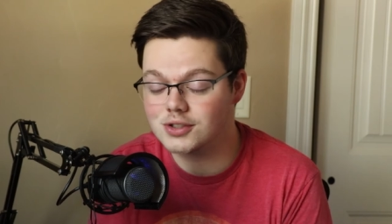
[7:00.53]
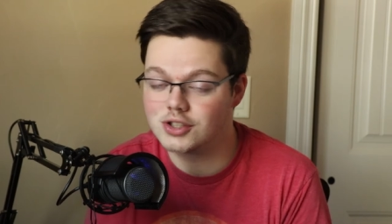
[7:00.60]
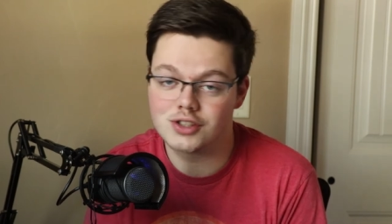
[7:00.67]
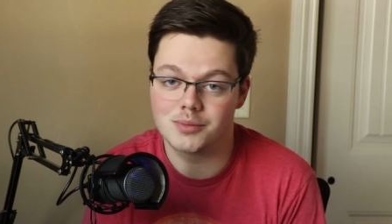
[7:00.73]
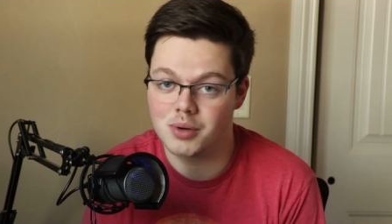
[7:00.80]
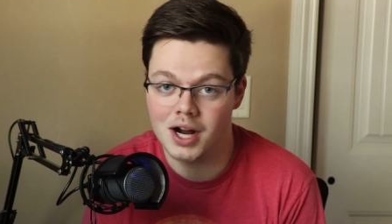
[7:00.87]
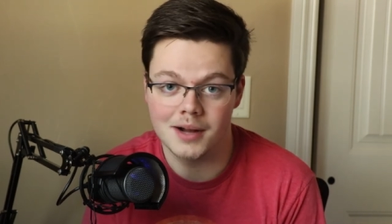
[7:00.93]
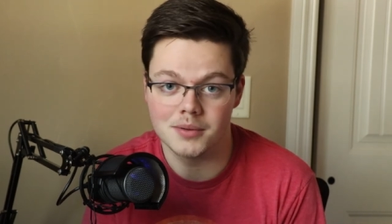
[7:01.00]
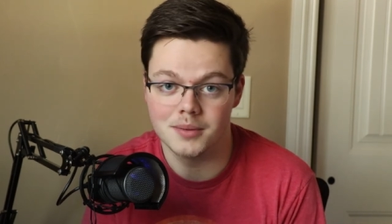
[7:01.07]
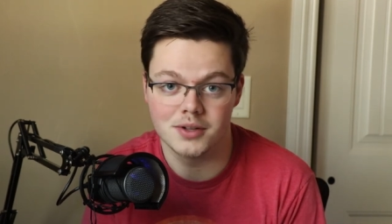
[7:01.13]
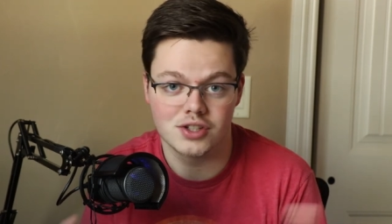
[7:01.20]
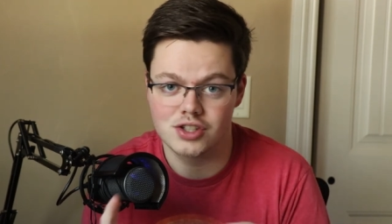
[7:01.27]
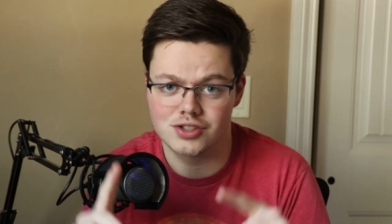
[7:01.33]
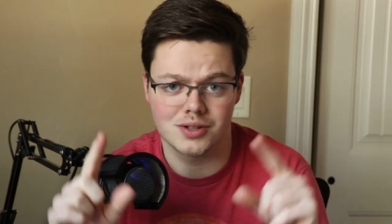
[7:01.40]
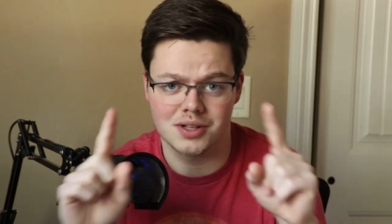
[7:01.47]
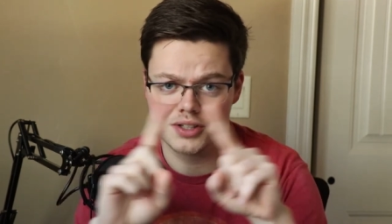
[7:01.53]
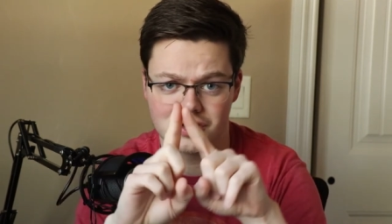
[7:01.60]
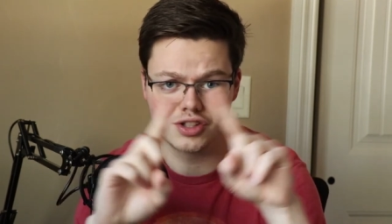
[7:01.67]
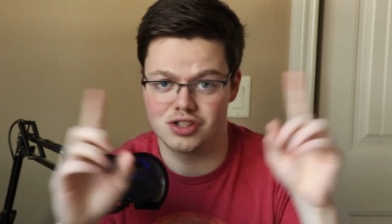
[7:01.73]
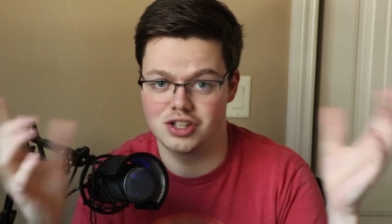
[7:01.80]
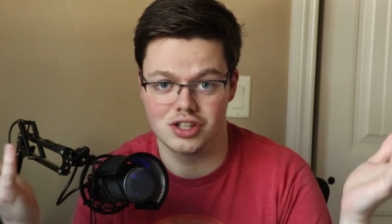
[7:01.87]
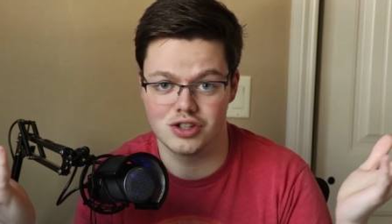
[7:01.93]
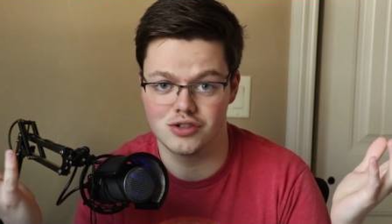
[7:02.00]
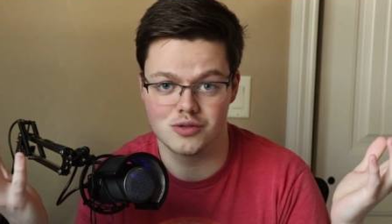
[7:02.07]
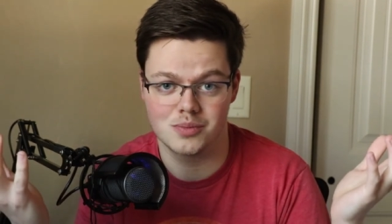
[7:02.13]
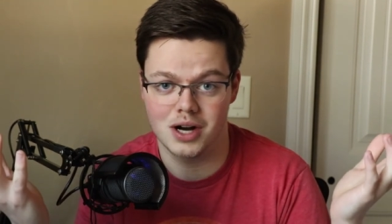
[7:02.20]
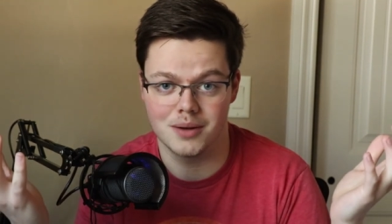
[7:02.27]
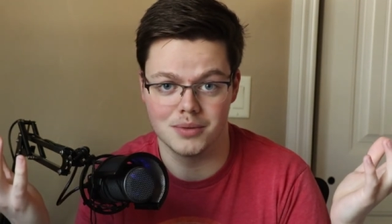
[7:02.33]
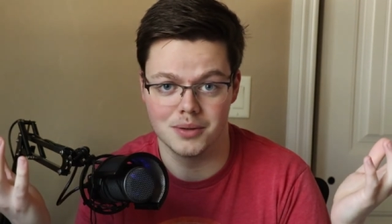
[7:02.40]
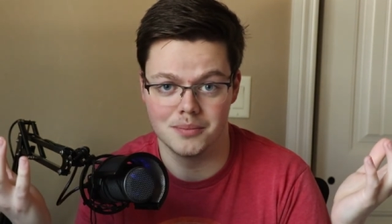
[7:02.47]
is just a problem. It's just a huge
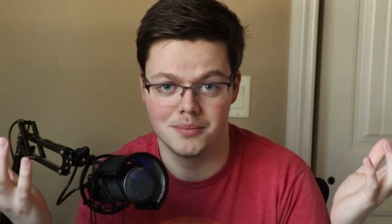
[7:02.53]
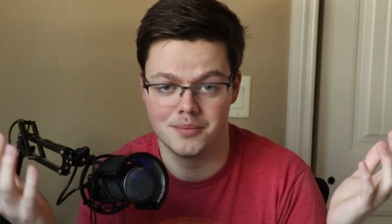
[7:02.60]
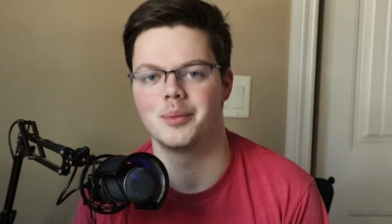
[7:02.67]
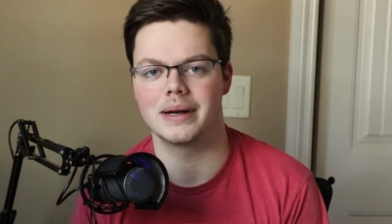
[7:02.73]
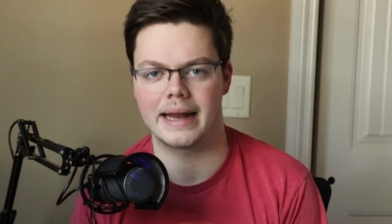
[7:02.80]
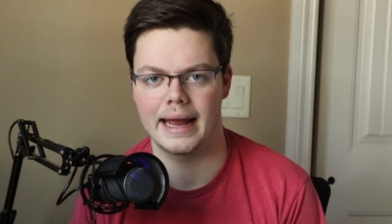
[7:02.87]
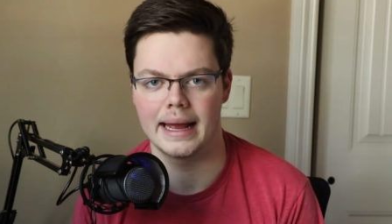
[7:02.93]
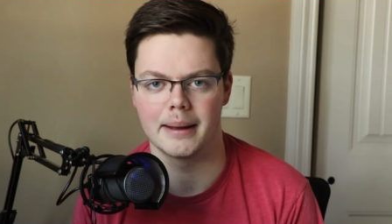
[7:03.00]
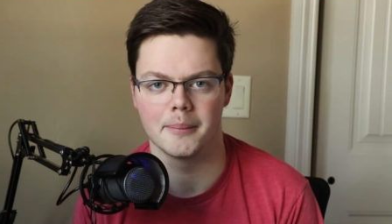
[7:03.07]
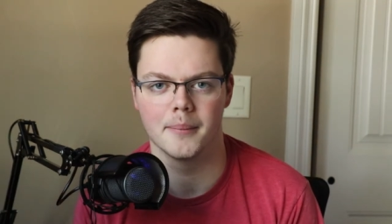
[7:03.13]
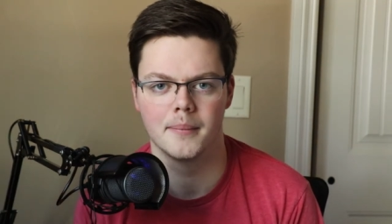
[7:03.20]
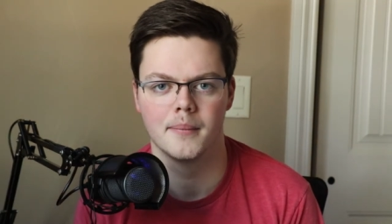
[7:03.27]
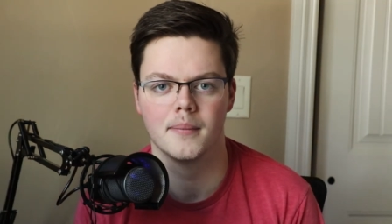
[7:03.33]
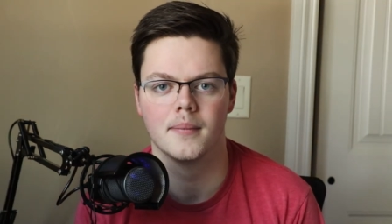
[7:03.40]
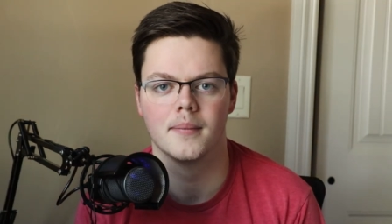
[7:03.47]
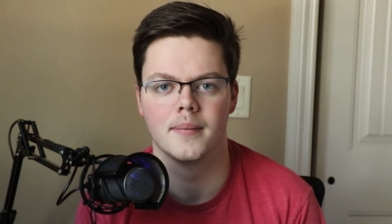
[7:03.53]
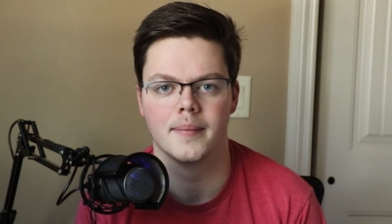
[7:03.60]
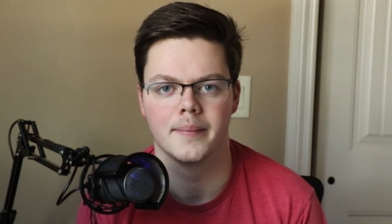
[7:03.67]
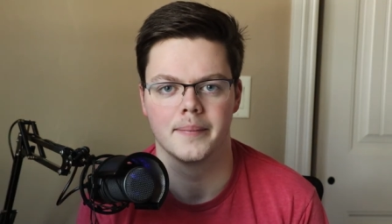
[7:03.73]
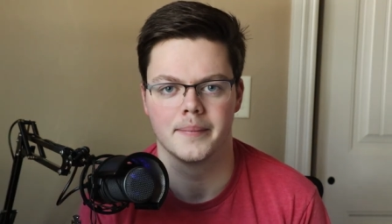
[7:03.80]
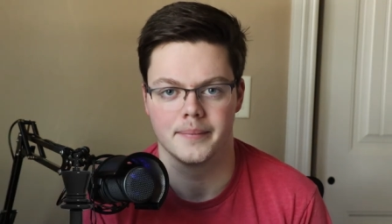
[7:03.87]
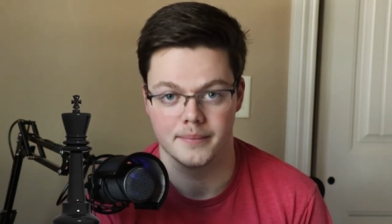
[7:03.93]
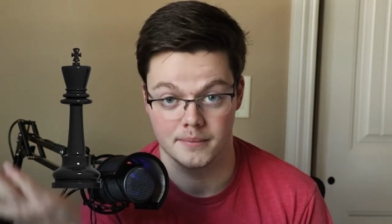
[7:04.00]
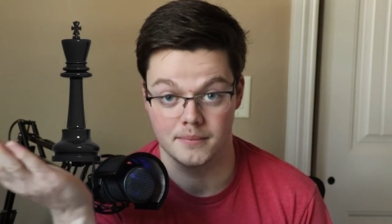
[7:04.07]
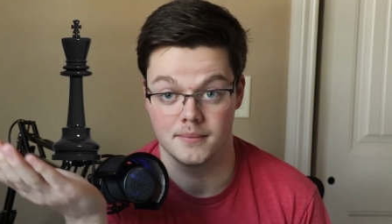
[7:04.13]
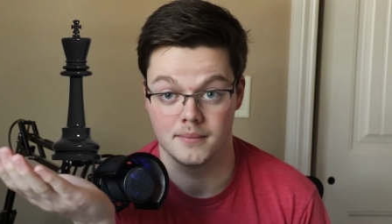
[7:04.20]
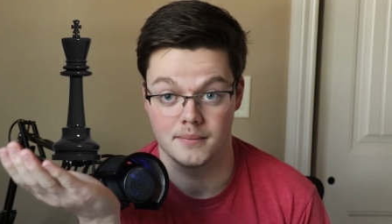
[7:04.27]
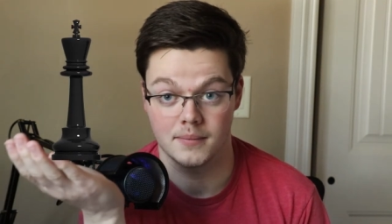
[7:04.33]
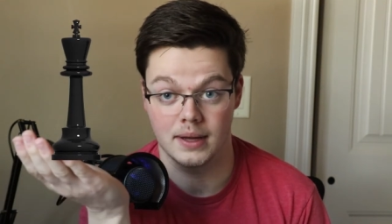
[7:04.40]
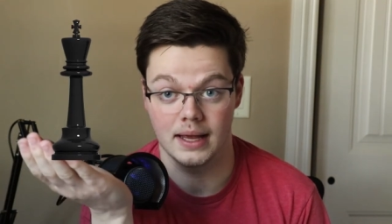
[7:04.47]
problem. But Cam,
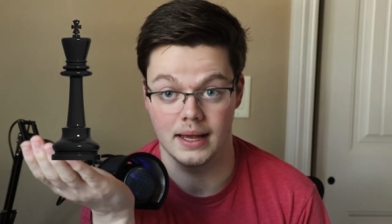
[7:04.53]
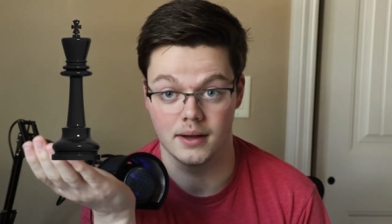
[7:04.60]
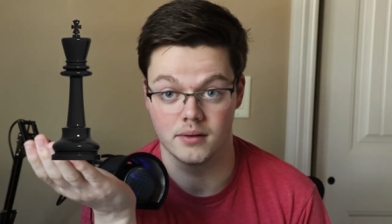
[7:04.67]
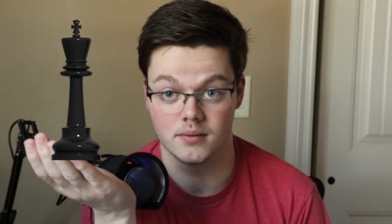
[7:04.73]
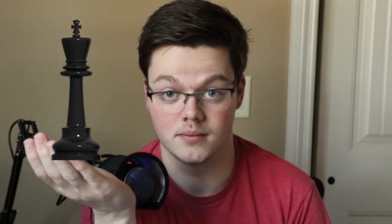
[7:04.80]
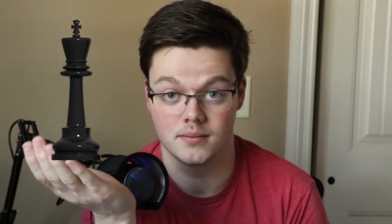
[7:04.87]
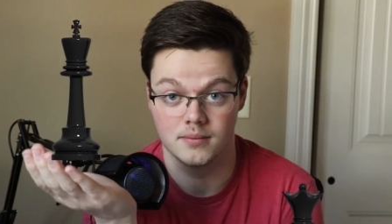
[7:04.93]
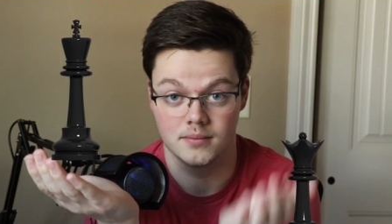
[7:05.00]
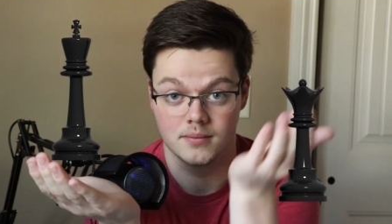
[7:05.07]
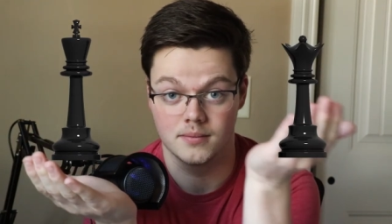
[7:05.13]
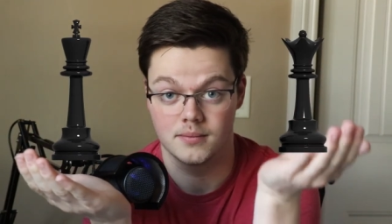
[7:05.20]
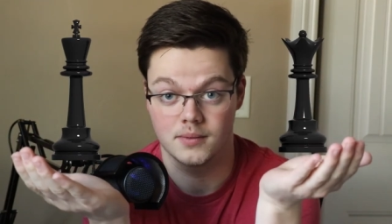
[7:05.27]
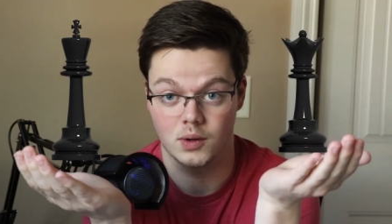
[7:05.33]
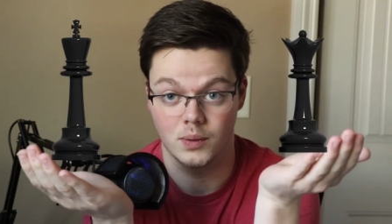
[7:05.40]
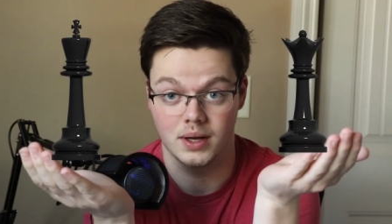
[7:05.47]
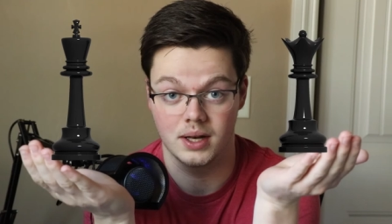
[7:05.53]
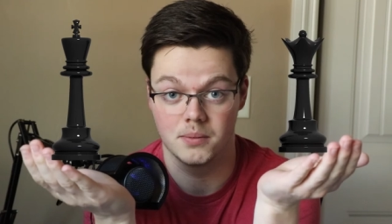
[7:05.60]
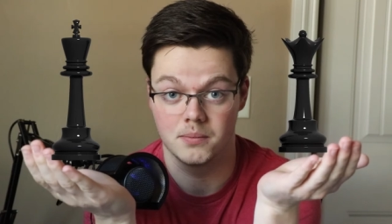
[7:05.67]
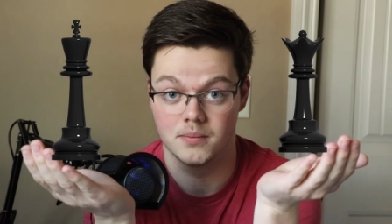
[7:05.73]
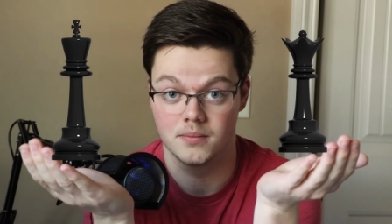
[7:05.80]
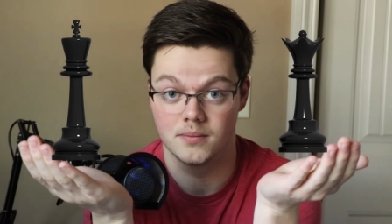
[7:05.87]
king, queen,